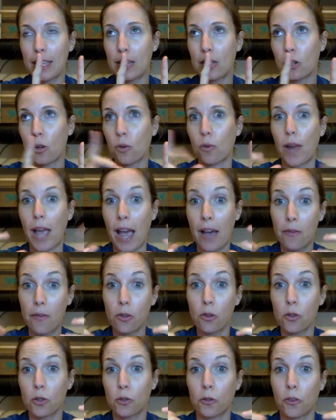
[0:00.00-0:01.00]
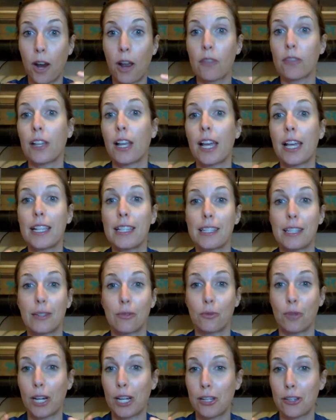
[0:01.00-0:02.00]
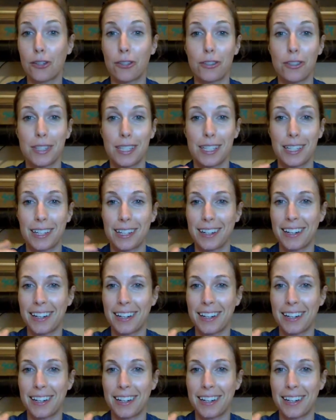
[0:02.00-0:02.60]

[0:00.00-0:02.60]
don't have those frown lines and wrinkles, and